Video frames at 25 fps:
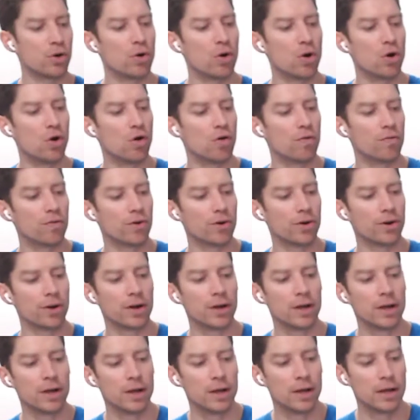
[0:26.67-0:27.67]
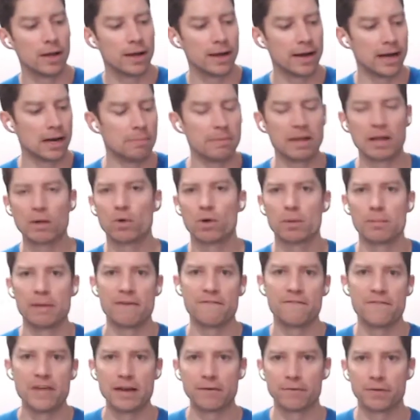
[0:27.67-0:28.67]
over how to make one of my
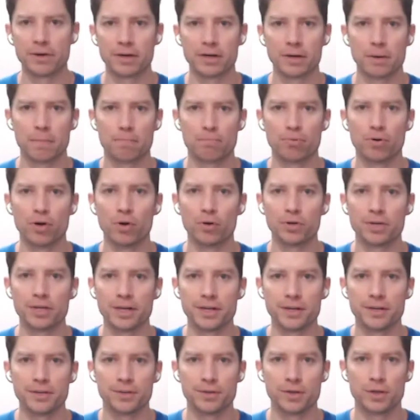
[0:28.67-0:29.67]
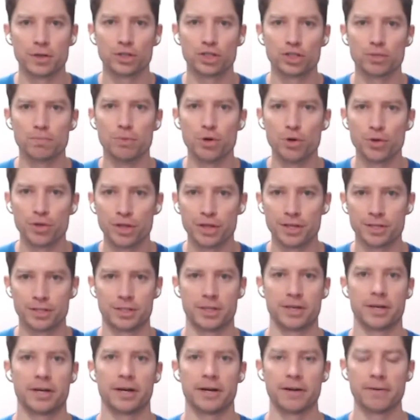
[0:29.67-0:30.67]
favorite protein smoothies
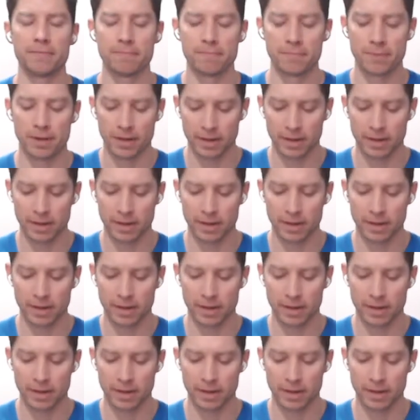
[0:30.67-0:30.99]
here